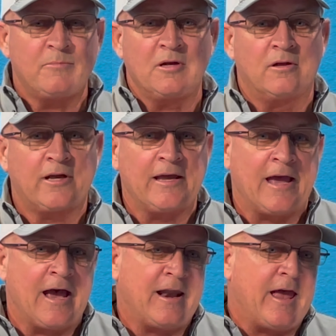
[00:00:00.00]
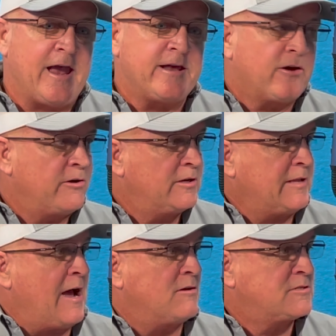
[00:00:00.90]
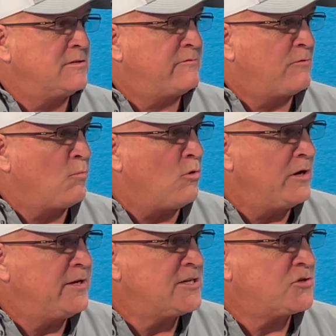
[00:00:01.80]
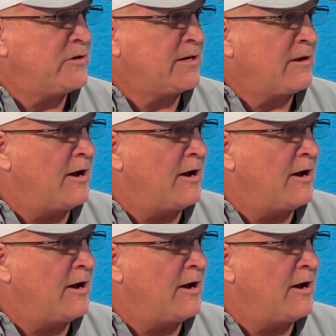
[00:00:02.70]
be looking at $800,000 for one district